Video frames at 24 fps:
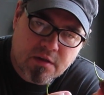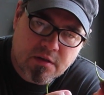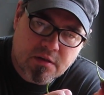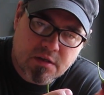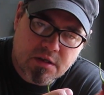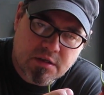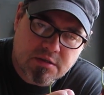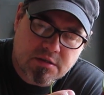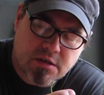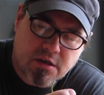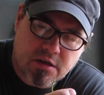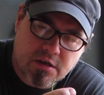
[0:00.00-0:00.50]

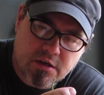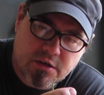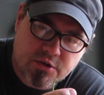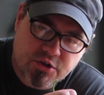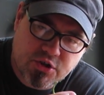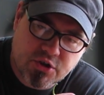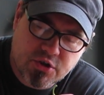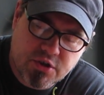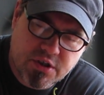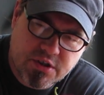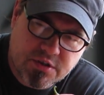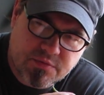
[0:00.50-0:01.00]
These are
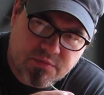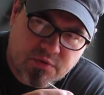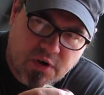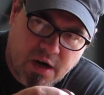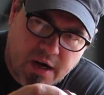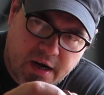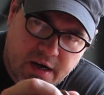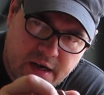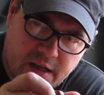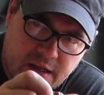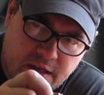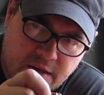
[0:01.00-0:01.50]
Judy's
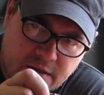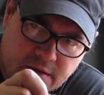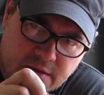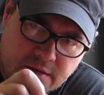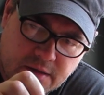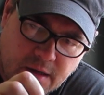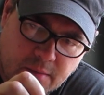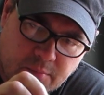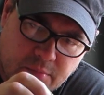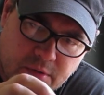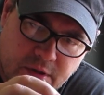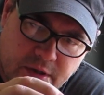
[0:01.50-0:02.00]
variety,
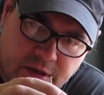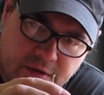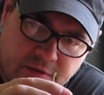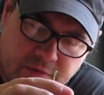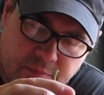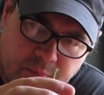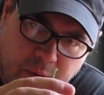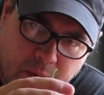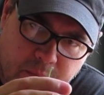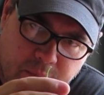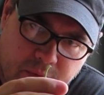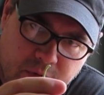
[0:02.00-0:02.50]
I
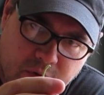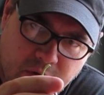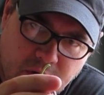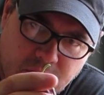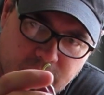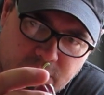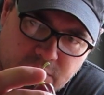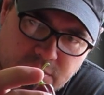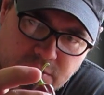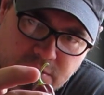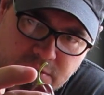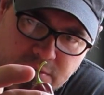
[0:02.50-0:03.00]
believe,
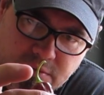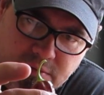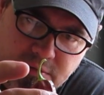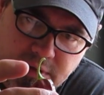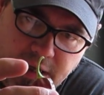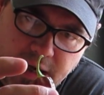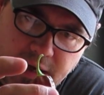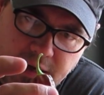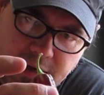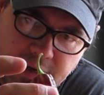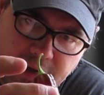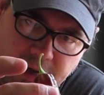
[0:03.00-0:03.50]

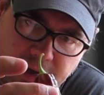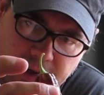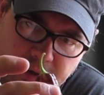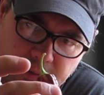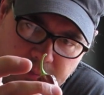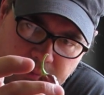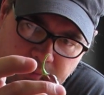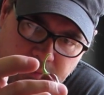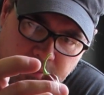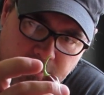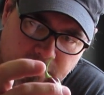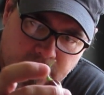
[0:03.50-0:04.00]

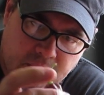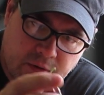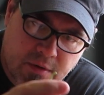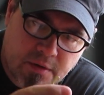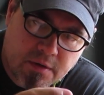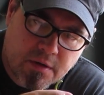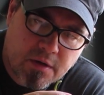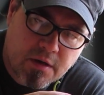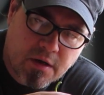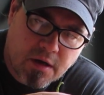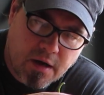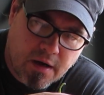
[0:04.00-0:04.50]
pepperlover.com.
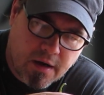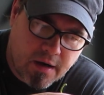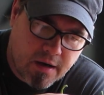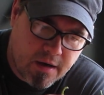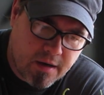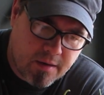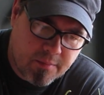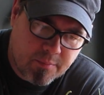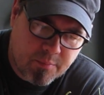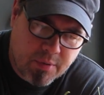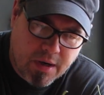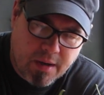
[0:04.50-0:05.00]

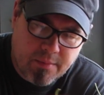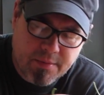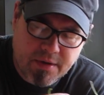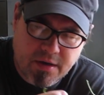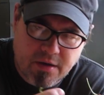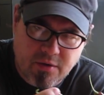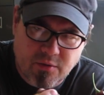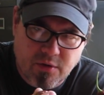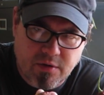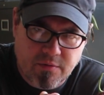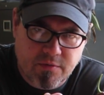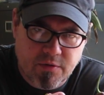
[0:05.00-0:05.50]
Probably
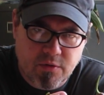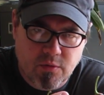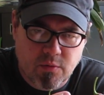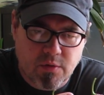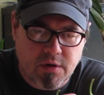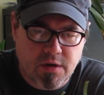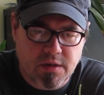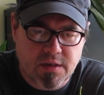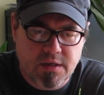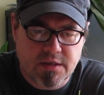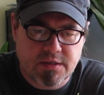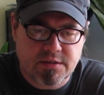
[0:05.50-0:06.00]
going to review
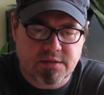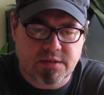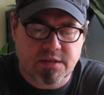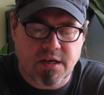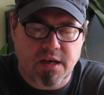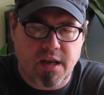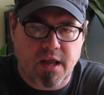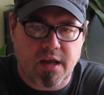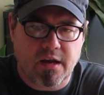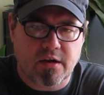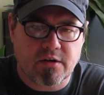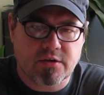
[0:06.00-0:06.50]
one of these in a
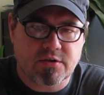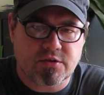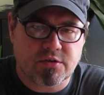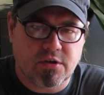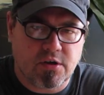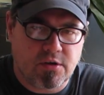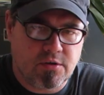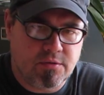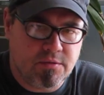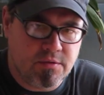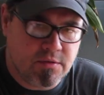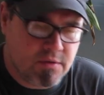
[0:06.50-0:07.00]
day or
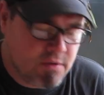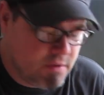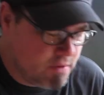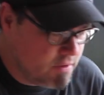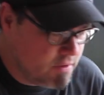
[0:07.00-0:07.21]
so.